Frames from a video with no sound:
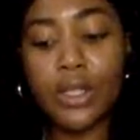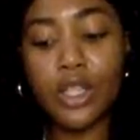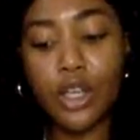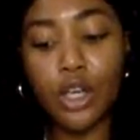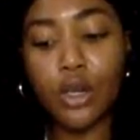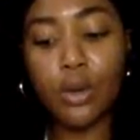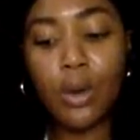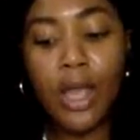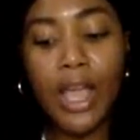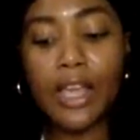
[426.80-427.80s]
want to
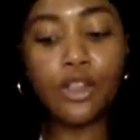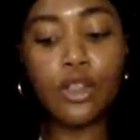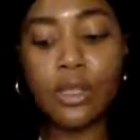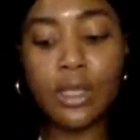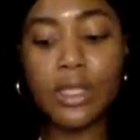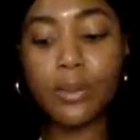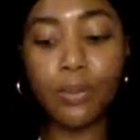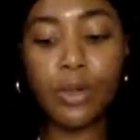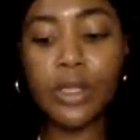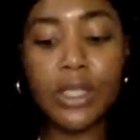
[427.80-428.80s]
go, and you're
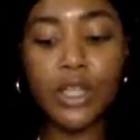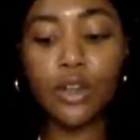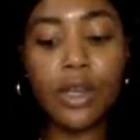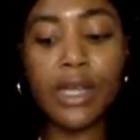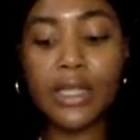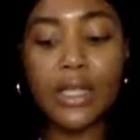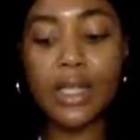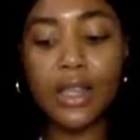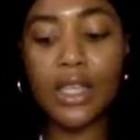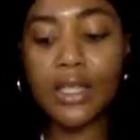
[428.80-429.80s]
sitting pretty. You're
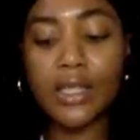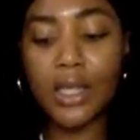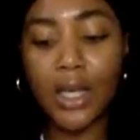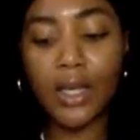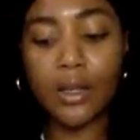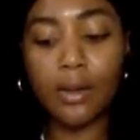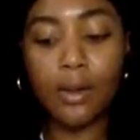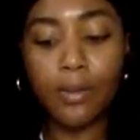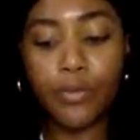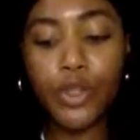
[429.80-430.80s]
getting the things done.
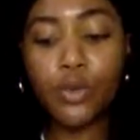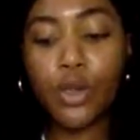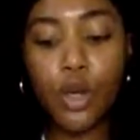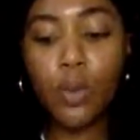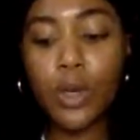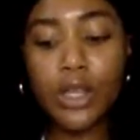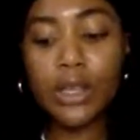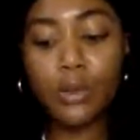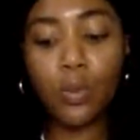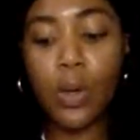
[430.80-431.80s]
You know
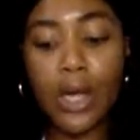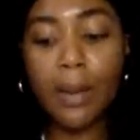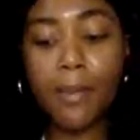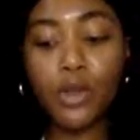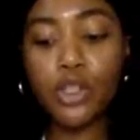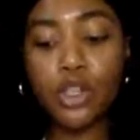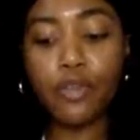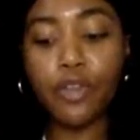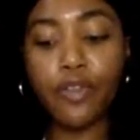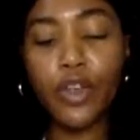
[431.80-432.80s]
what emotional
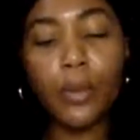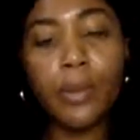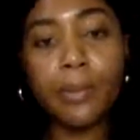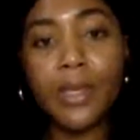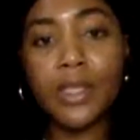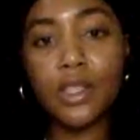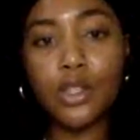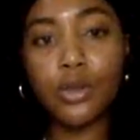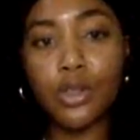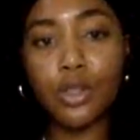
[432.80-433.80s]
fulfillment means
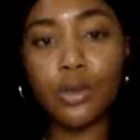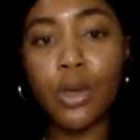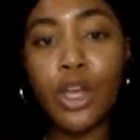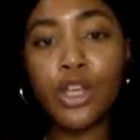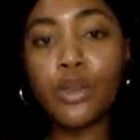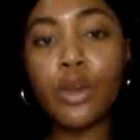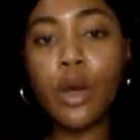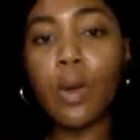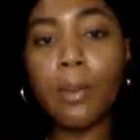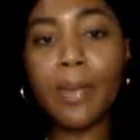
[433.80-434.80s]
to you. You
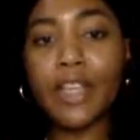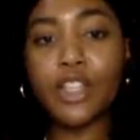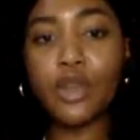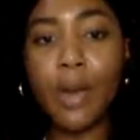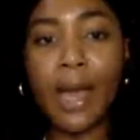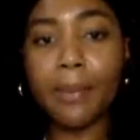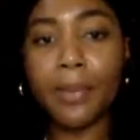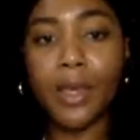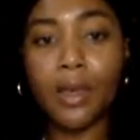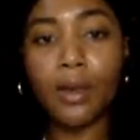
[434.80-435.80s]
know what makes you
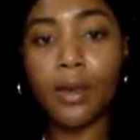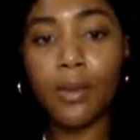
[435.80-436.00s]
happy.